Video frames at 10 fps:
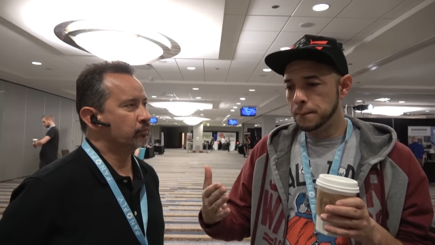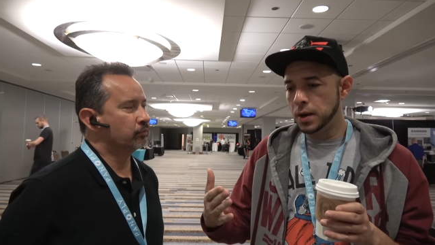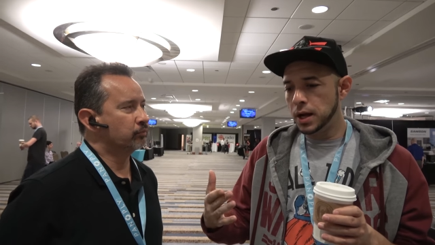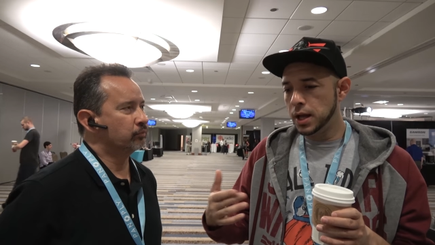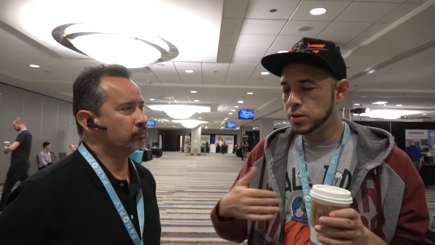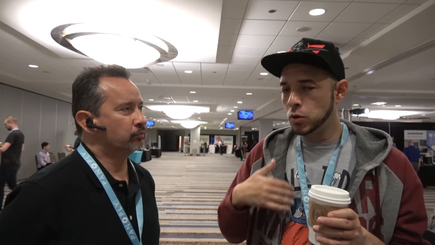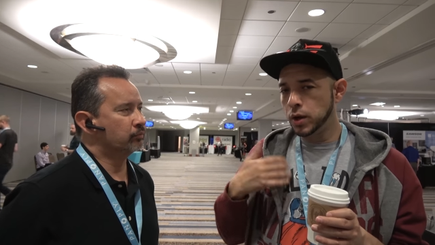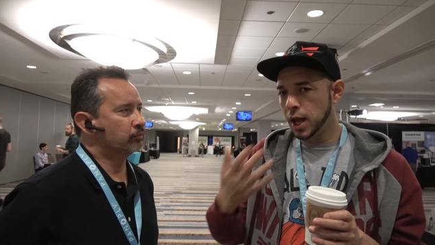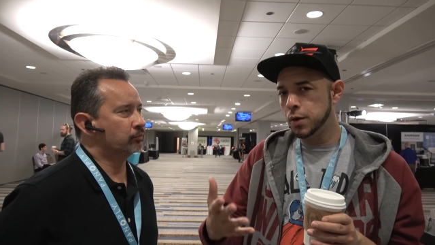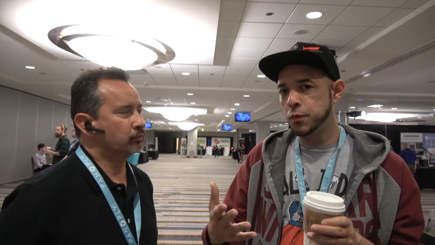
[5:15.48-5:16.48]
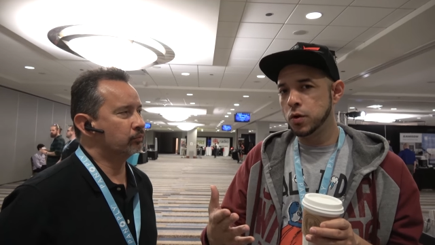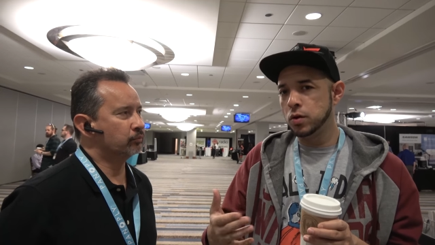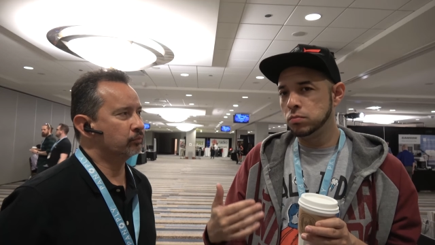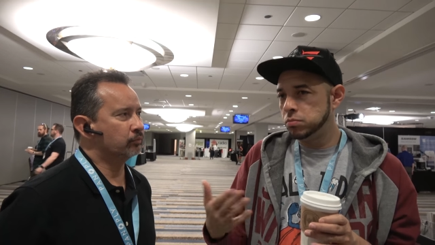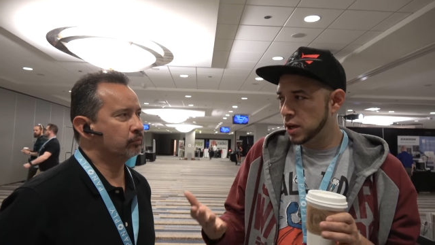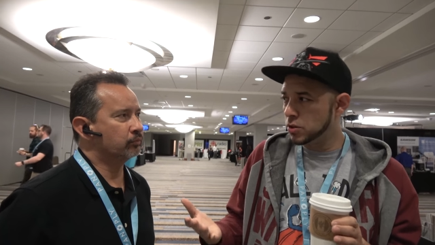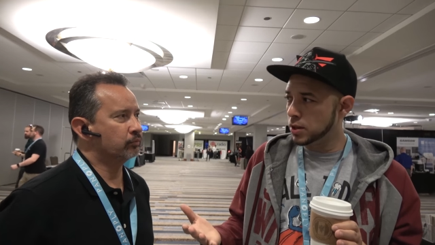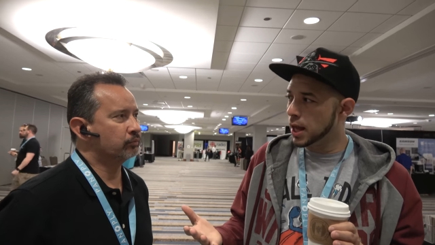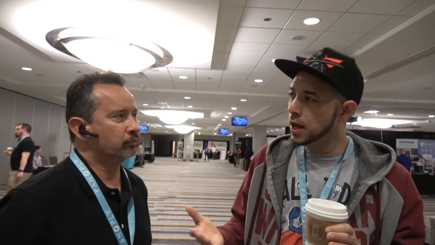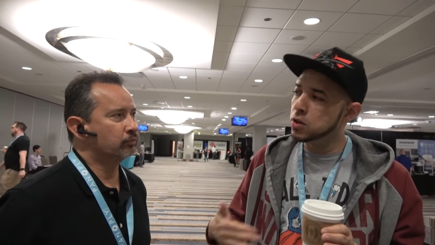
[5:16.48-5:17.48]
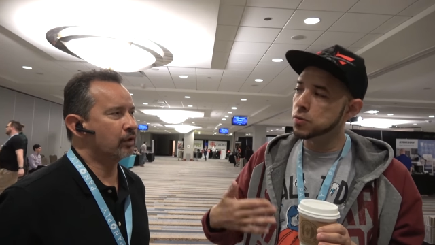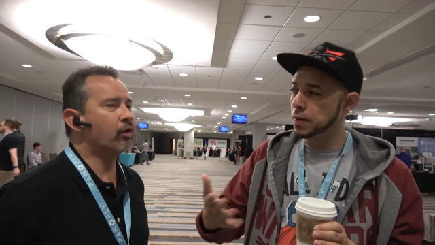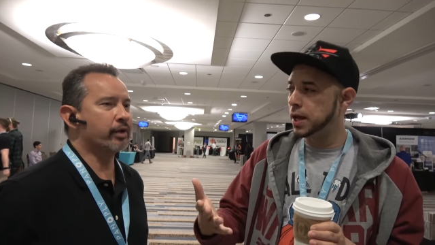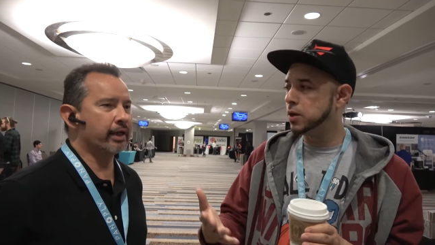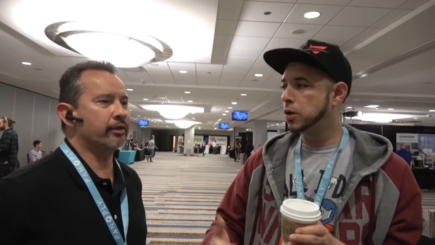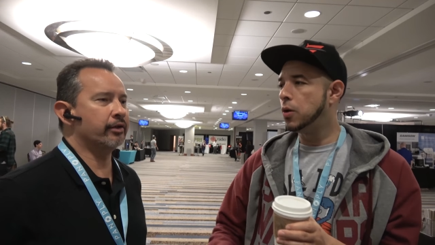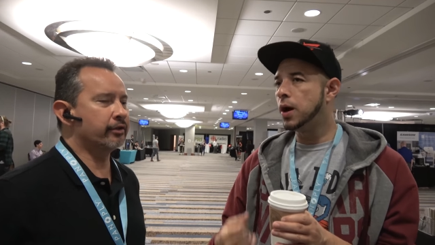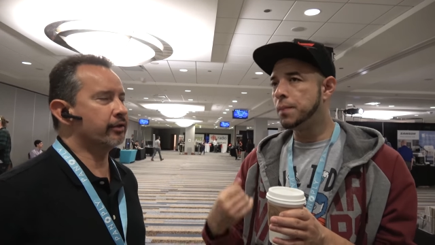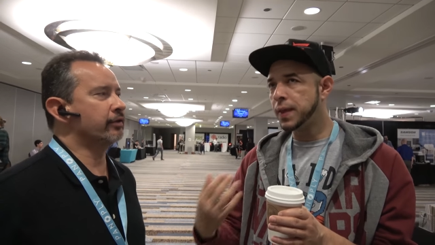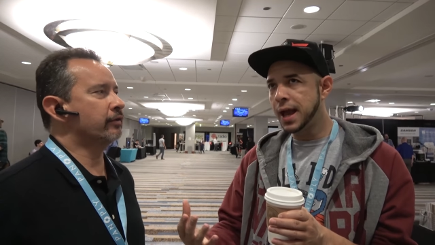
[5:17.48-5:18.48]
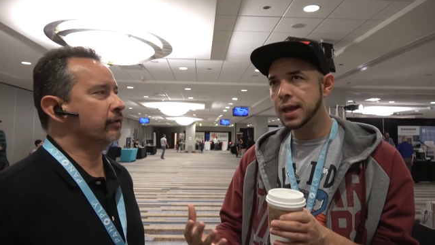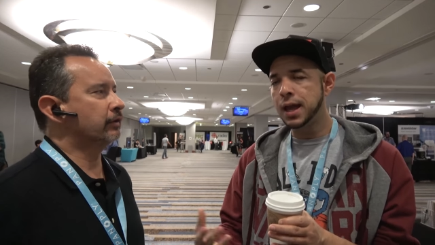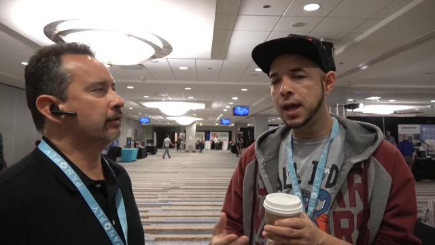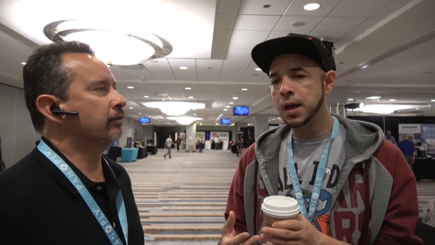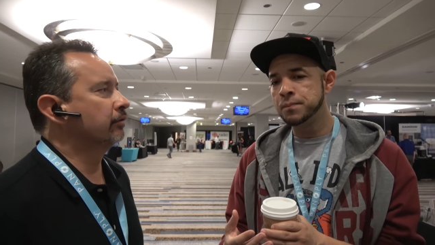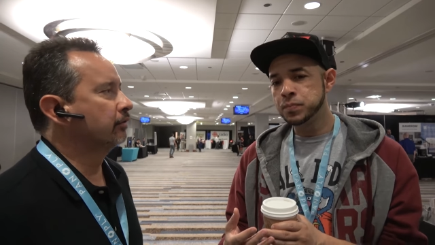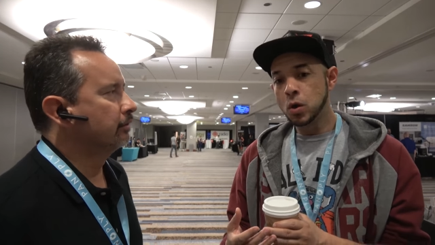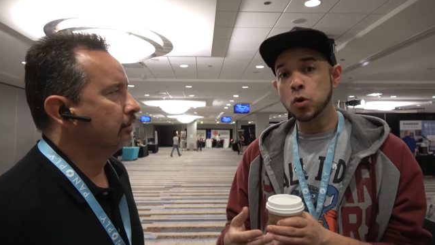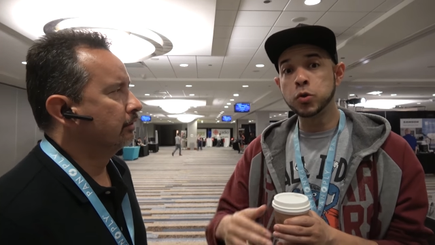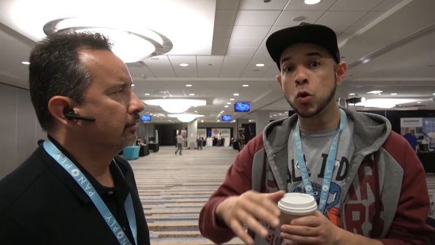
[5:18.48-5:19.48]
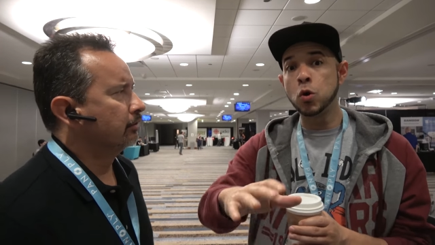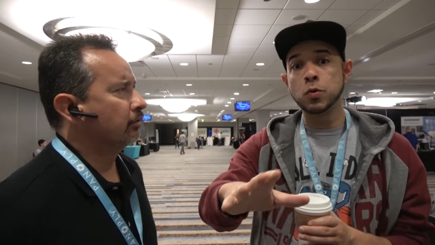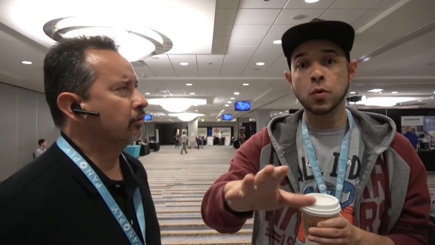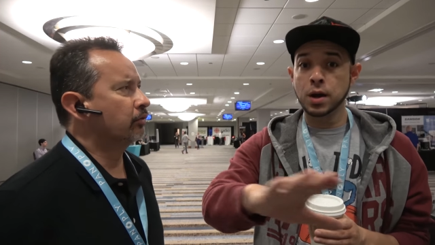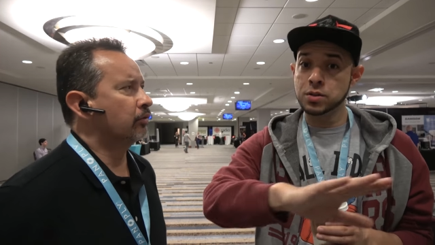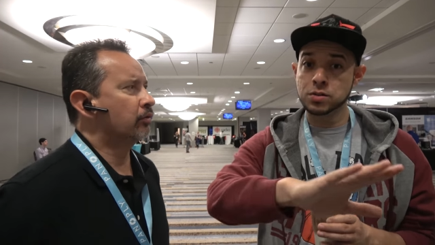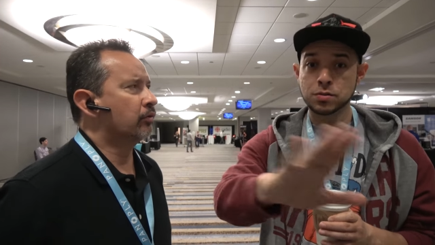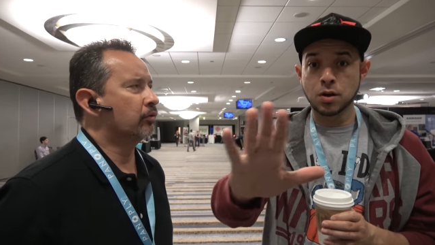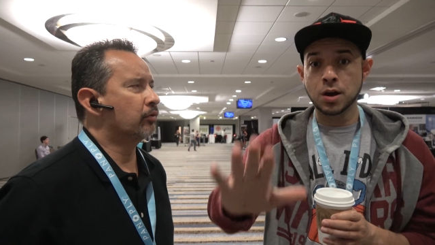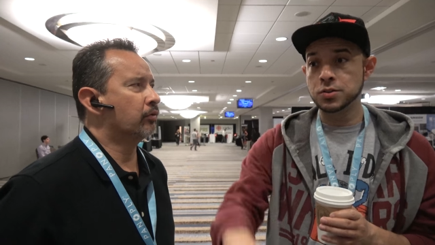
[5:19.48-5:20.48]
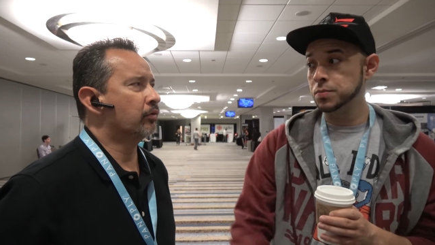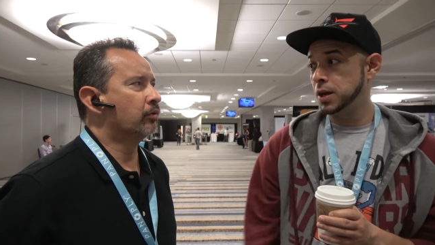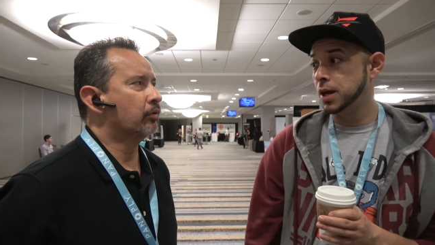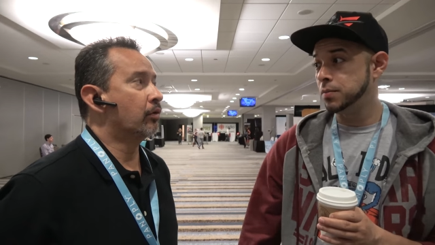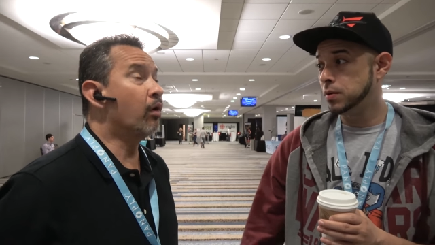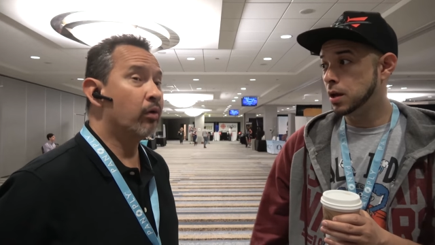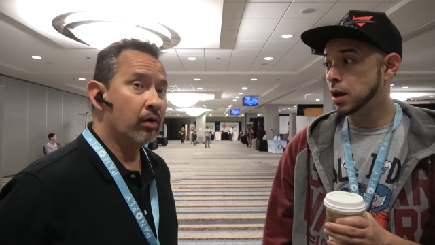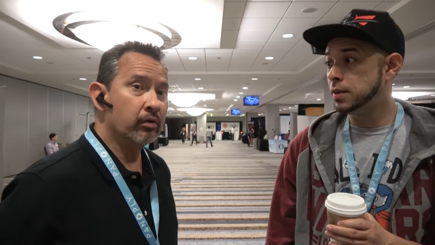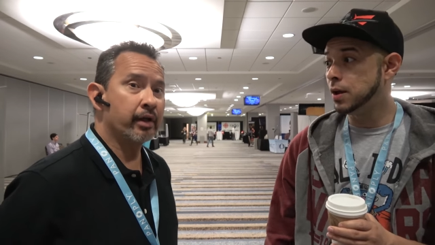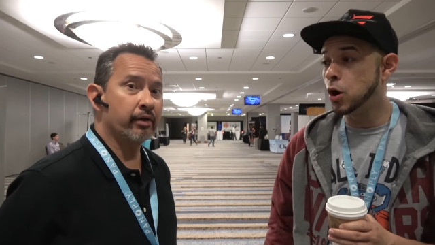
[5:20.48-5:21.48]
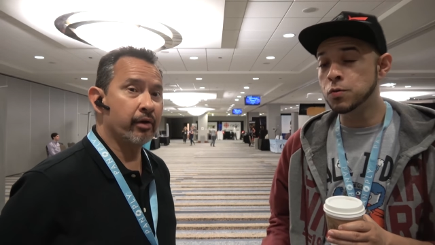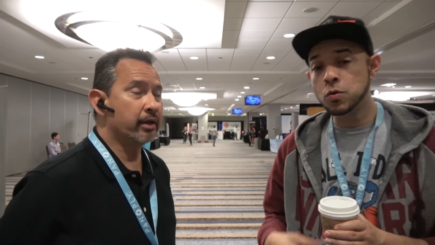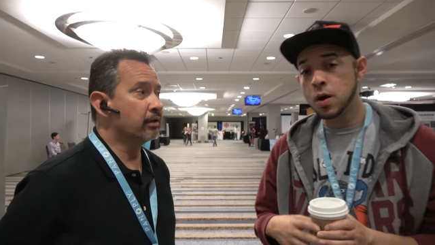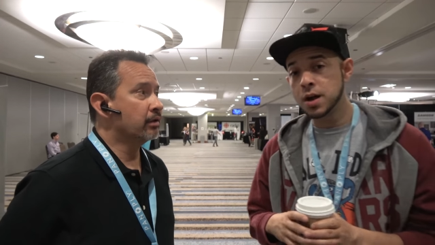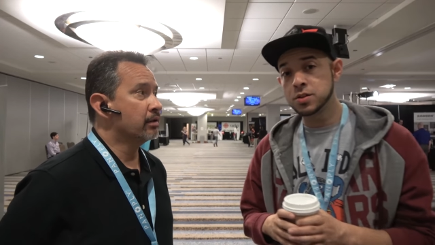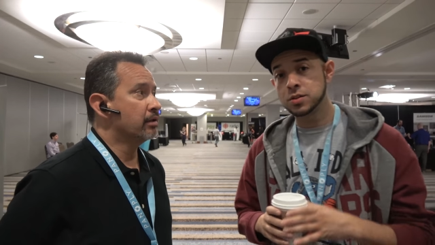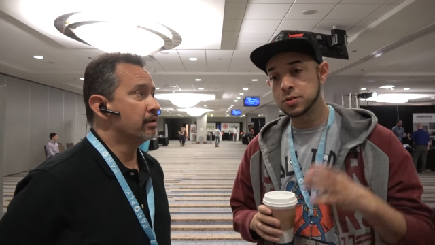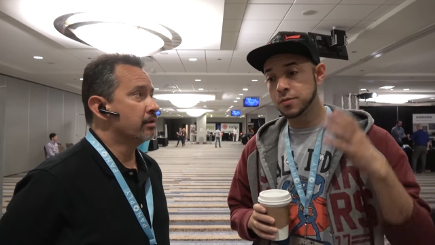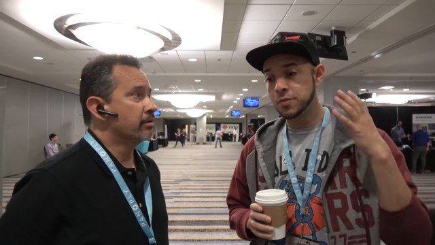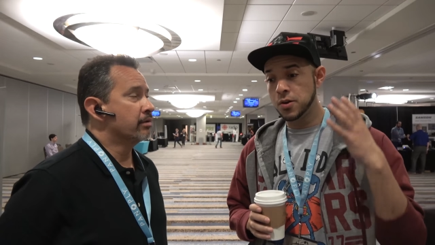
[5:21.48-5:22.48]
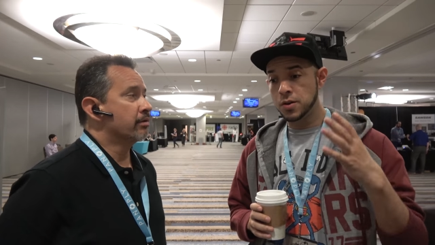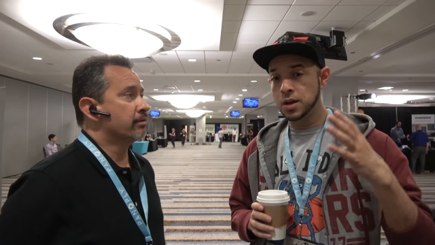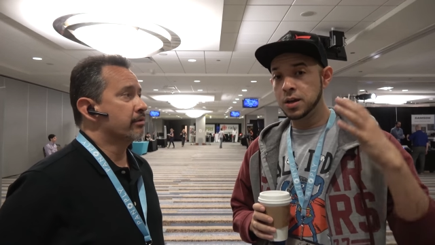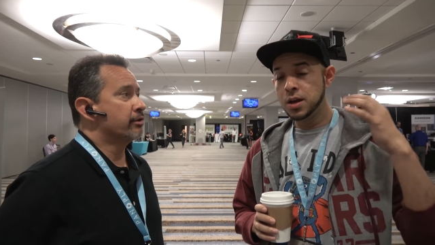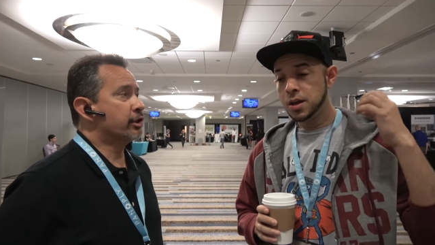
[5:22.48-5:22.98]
Speaker 1: but it's okay for kids of that age. To okay, play, um, that game, also Overwatch, awesome game. Oh, okay. Overwatch great. is a very.